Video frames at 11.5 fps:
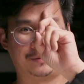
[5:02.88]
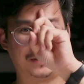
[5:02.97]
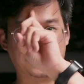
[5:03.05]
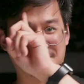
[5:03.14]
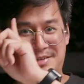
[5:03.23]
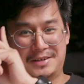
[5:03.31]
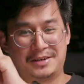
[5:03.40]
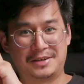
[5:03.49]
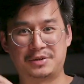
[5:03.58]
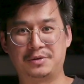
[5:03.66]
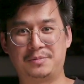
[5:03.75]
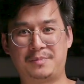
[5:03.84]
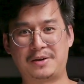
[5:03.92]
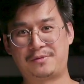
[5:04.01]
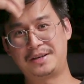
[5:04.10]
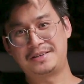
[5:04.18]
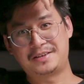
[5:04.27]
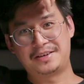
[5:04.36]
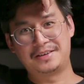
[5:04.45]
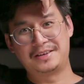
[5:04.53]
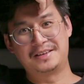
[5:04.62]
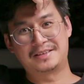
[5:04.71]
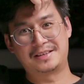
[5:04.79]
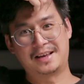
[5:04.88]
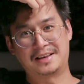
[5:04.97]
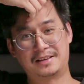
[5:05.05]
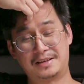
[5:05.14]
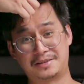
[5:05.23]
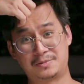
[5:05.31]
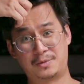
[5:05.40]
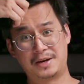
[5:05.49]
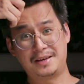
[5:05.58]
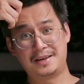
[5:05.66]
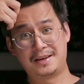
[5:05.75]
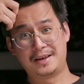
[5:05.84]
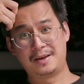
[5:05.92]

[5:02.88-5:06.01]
fringe. So my fringe here is like this way.